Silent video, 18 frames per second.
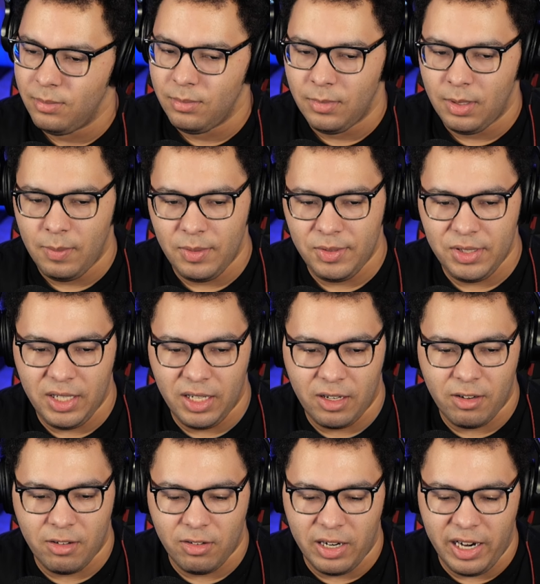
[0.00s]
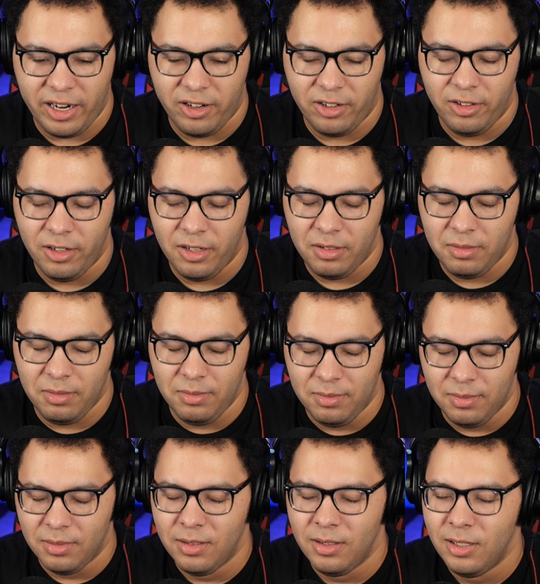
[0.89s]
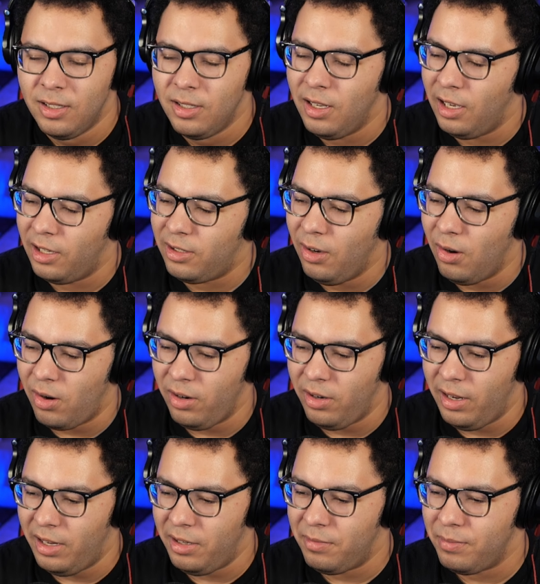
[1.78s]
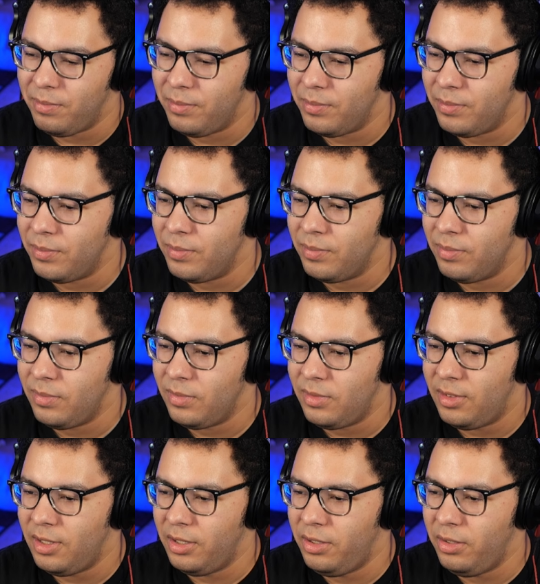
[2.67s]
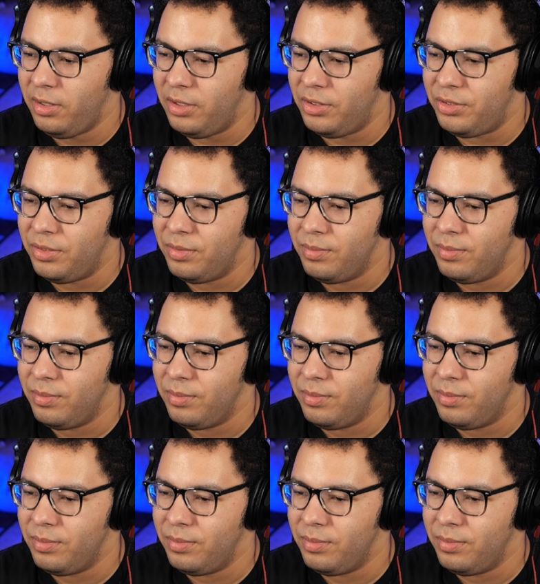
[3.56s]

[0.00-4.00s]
what's that, a cracker nut, a coconut, to do this.